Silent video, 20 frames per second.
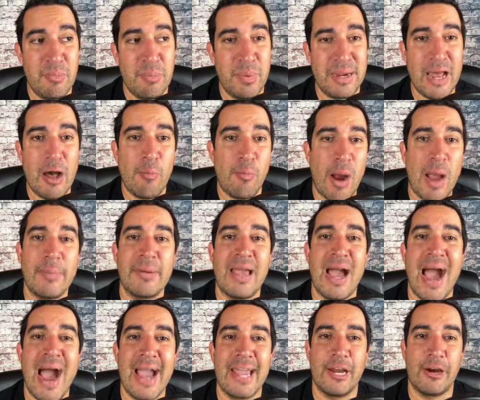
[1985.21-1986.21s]
but I'll probably
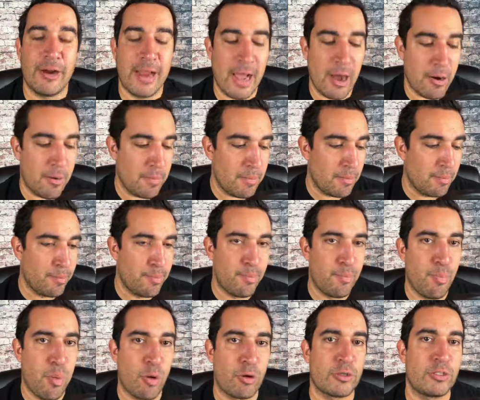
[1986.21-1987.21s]
hire out
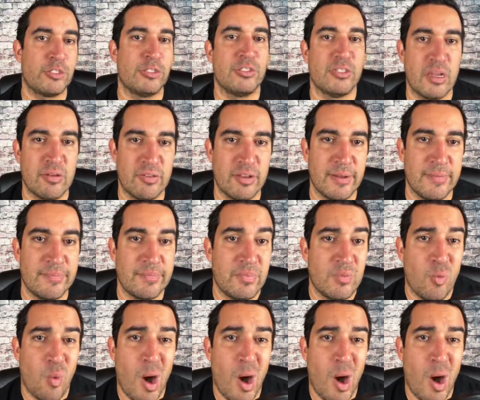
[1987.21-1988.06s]
portions of it.